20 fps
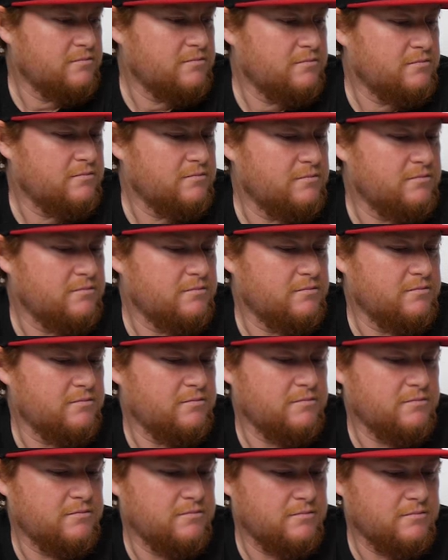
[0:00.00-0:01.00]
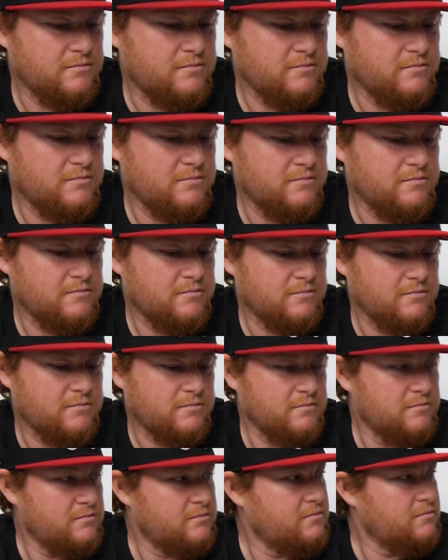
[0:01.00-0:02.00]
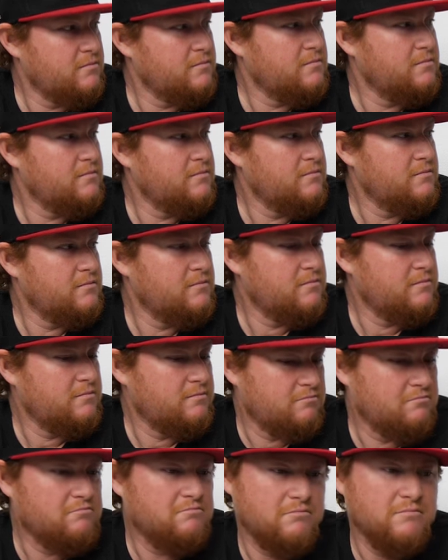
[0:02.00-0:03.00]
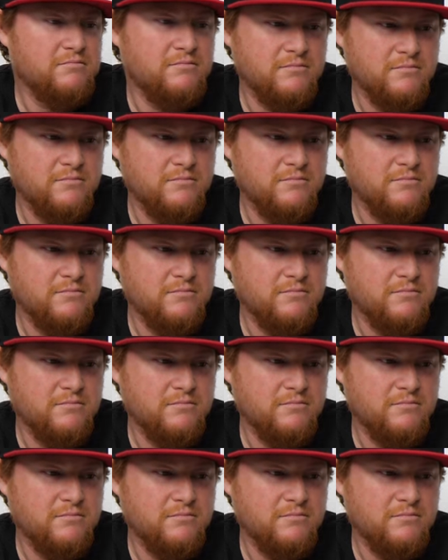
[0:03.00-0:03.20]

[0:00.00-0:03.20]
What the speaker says: No words are spoken by the person on screen.